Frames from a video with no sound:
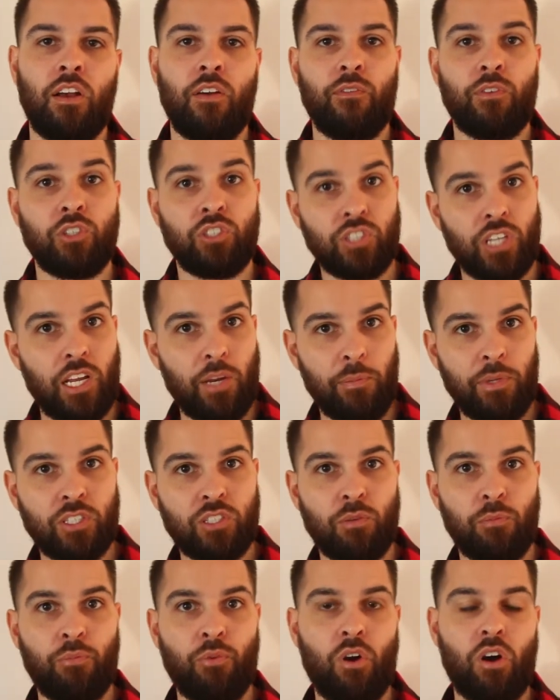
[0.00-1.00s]
for sending me
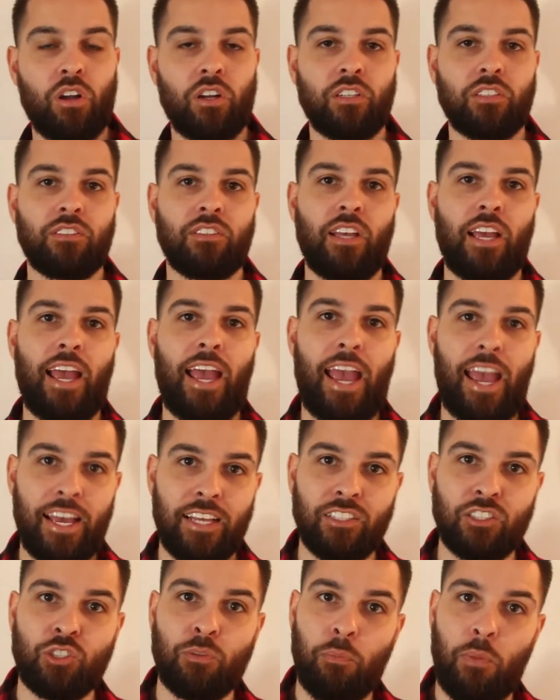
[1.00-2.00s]
some products
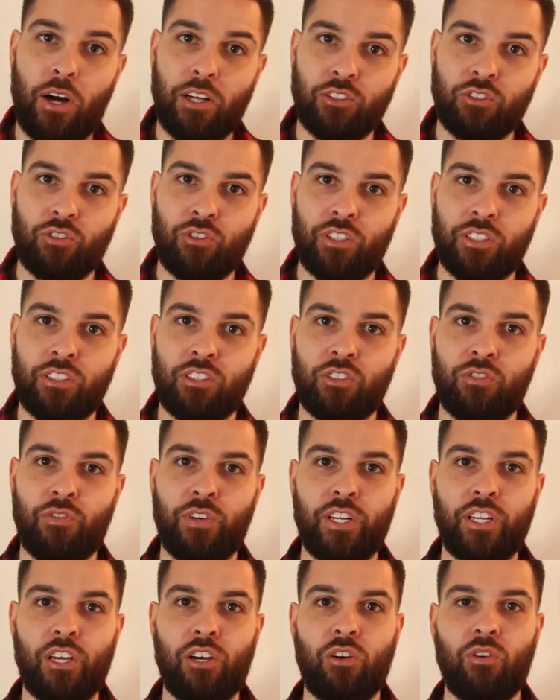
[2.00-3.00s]
and sponsoring this
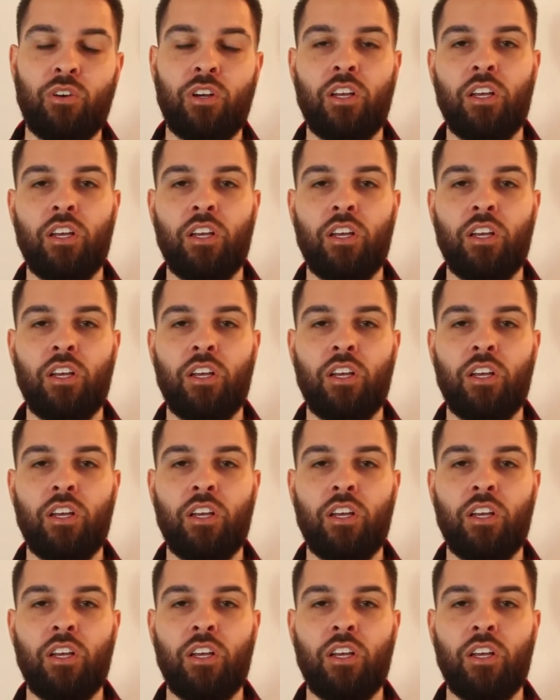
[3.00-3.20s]
video.